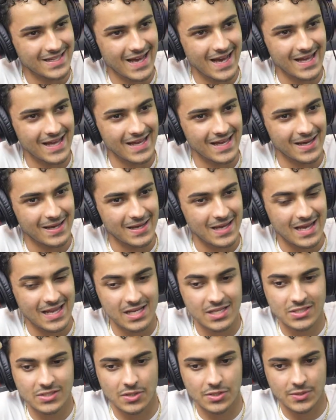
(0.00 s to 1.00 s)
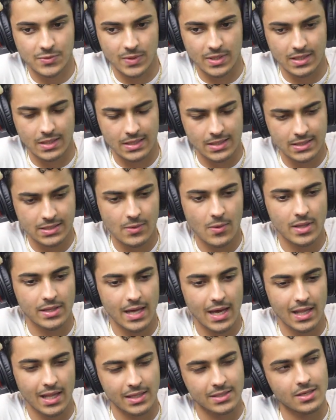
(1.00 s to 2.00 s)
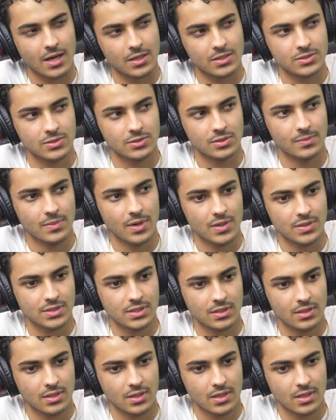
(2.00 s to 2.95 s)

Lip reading: Yeah, and he's so sweet. He's the one that I like talk to the most.